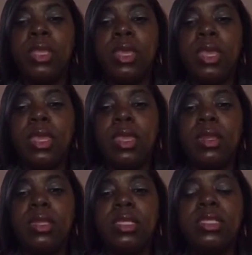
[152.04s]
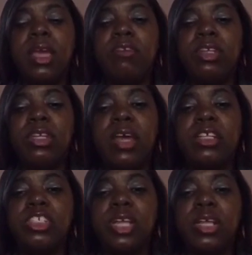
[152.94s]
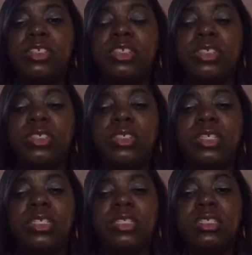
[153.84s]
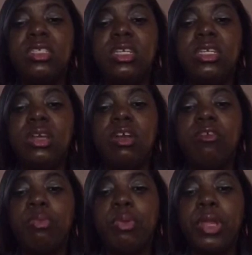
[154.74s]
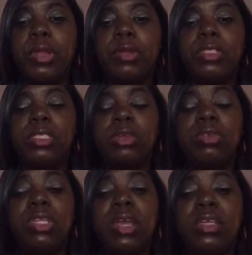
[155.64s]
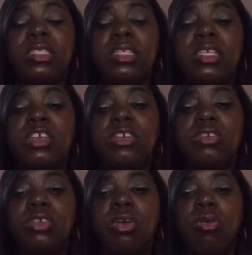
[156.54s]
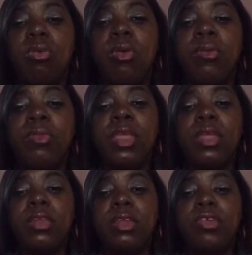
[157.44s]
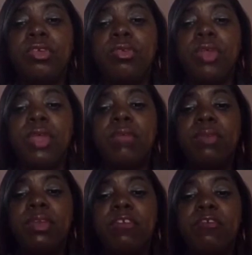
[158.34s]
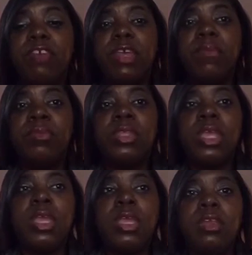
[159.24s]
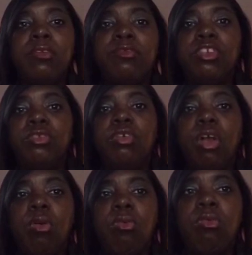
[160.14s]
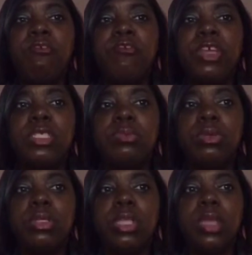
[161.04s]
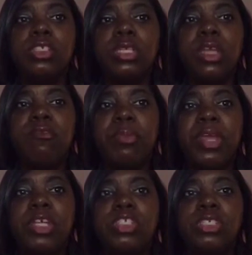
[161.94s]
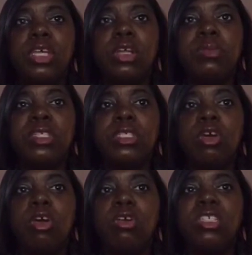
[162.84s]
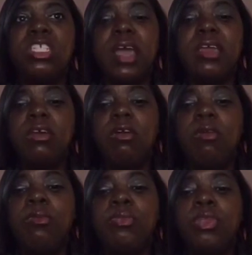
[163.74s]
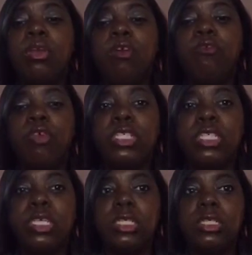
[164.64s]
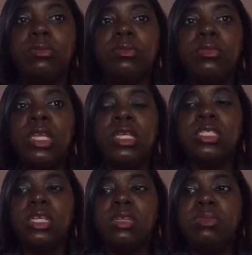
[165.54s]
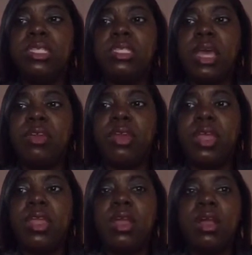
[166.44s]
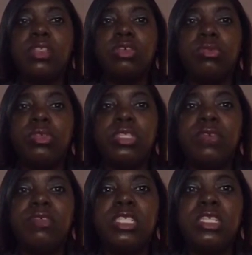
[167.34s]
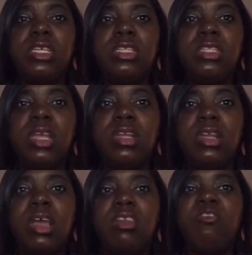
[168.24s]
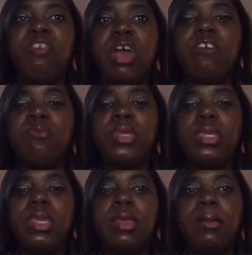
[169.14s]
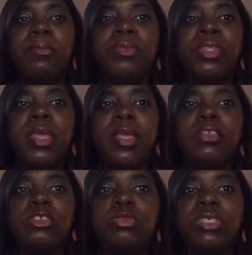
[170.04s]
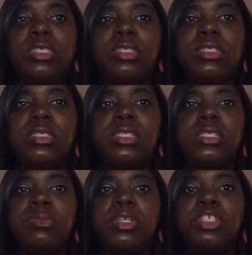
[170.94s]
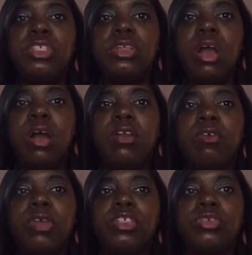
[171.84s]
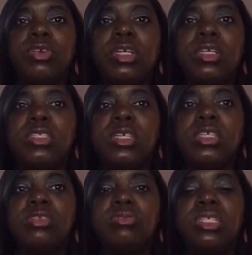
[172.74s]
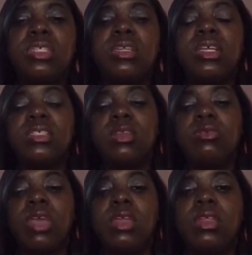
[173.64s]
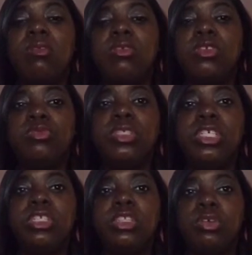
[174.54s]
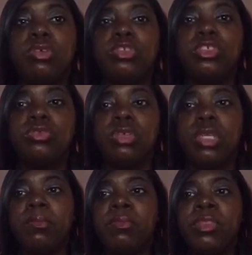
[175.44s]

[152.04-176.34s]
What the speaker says: And he's having a lot of challenges. He's in need of prayers. He's only 19 years old, and they're doing a benefit. And if you go on Facebook, they actually have a page set up. It's called Dino for Dylan. It's going to be Saturday, October 17th, 9 to 5 p.m. at Twisted Suspension Auto and Truck Accessories, and that's located on 23rd Street.